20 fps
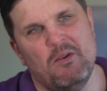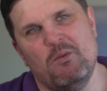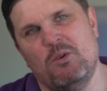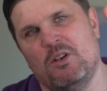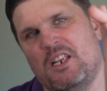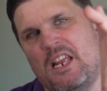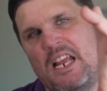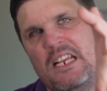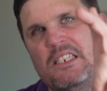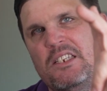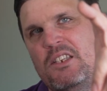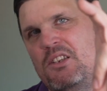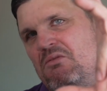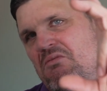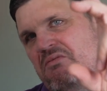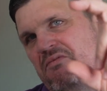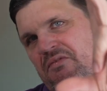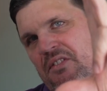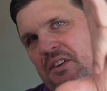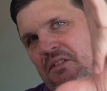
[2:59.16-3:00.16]
would guess
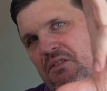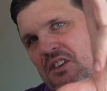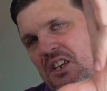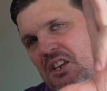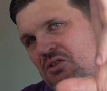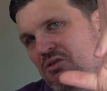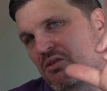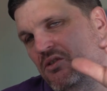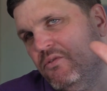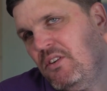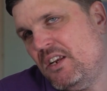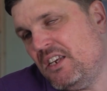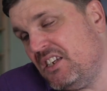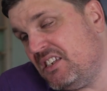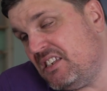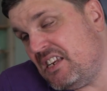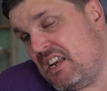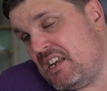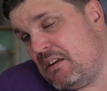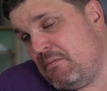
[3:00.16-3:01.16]
15 to 20
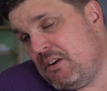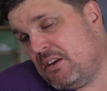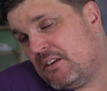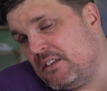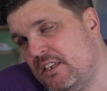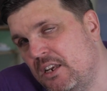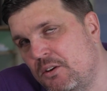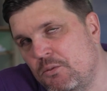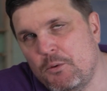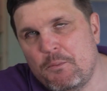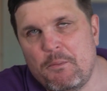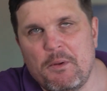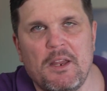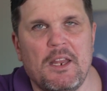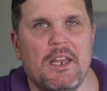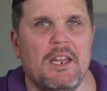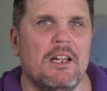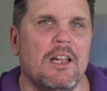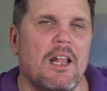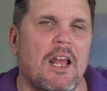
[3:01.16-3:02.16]
centimeters. That would be
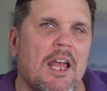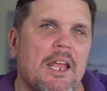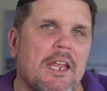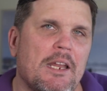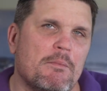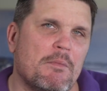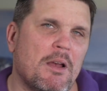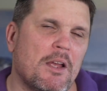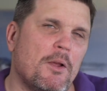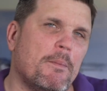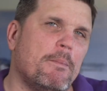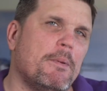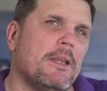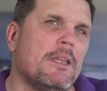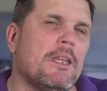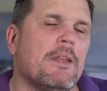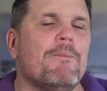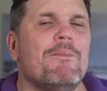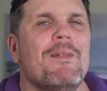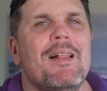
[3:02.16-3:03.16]
heel high, in my
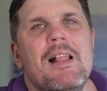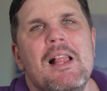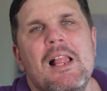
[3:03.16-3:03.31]
opinion.